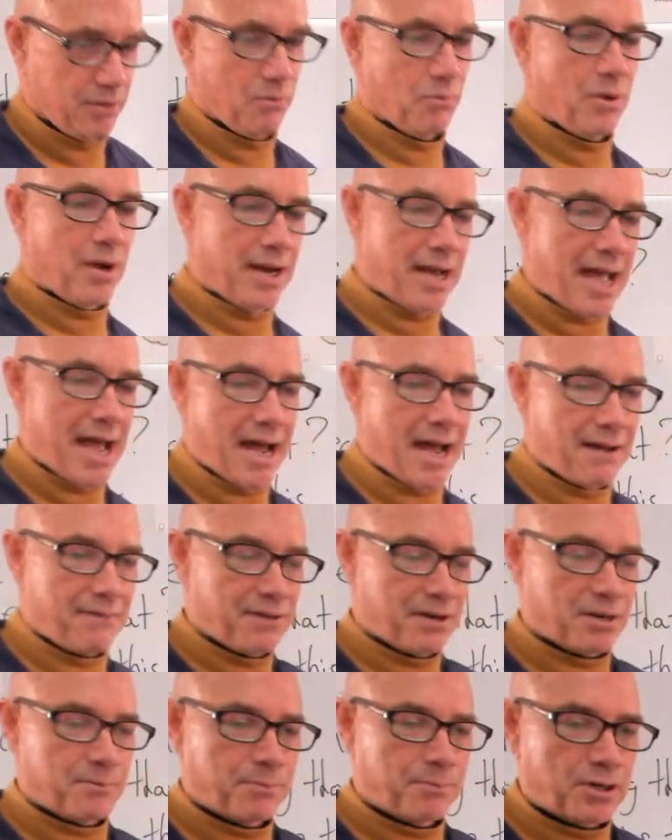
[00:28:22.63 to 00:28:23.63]
Want to have
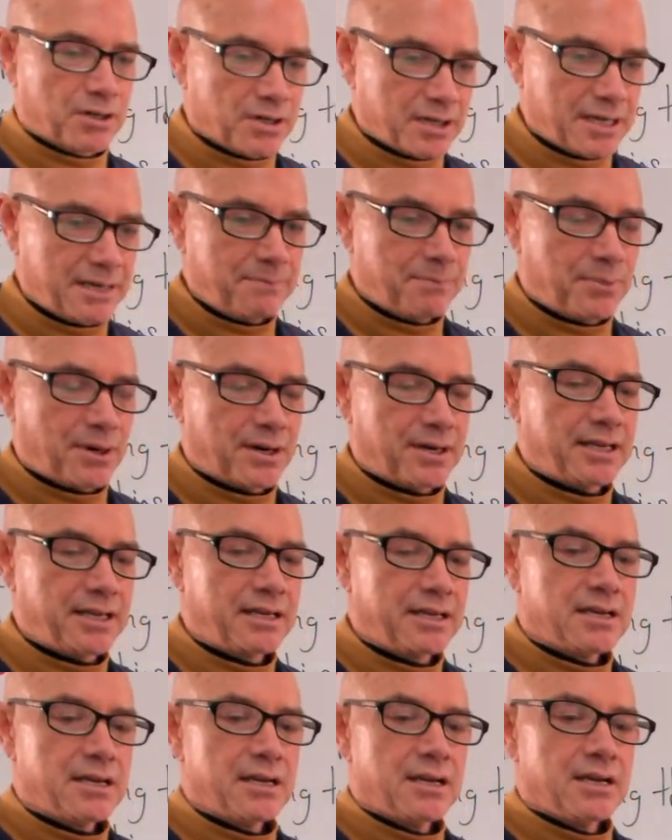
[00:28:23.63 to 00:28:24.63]
a cooking party?
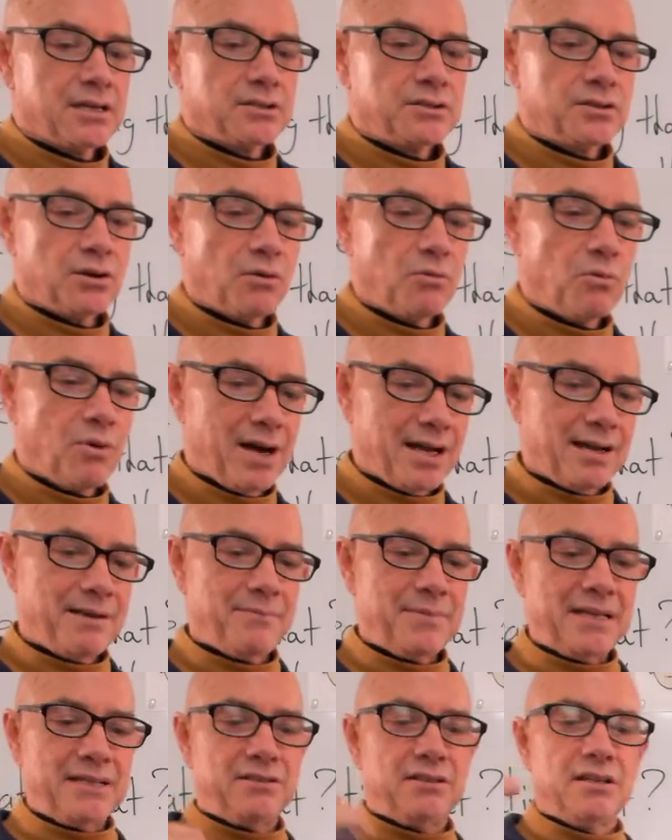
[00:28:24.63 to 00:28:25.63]
So want
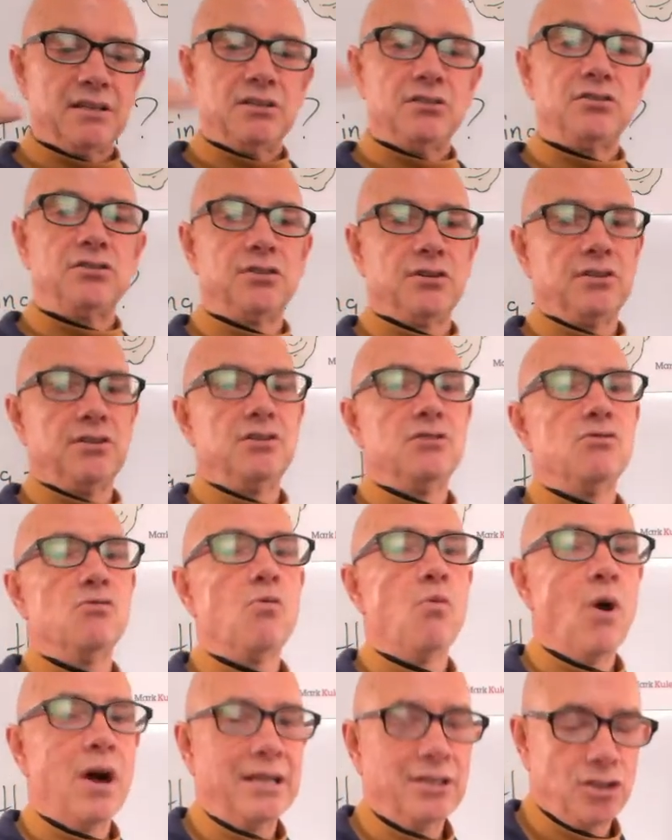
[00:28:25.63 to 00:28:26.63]
means do you
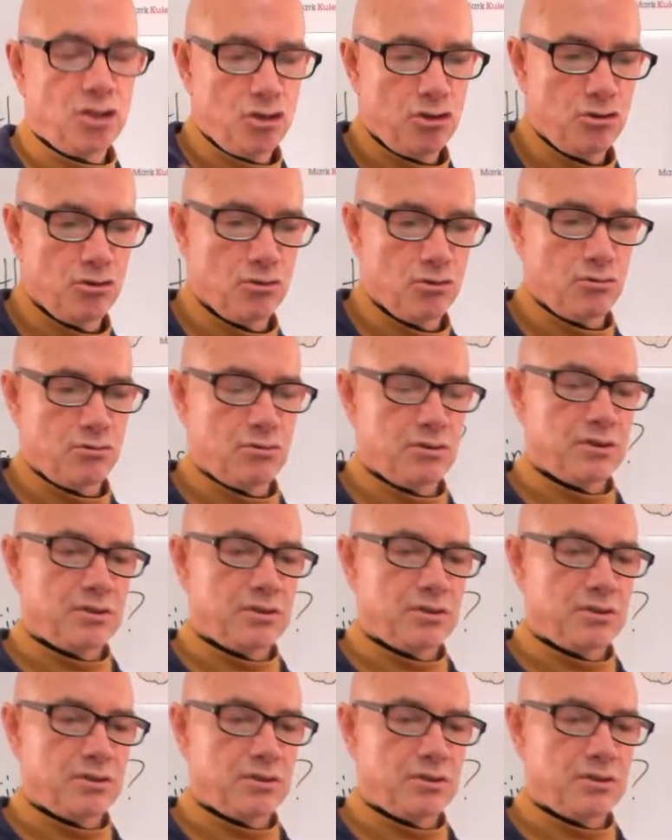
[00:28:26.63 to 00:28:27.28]
want to?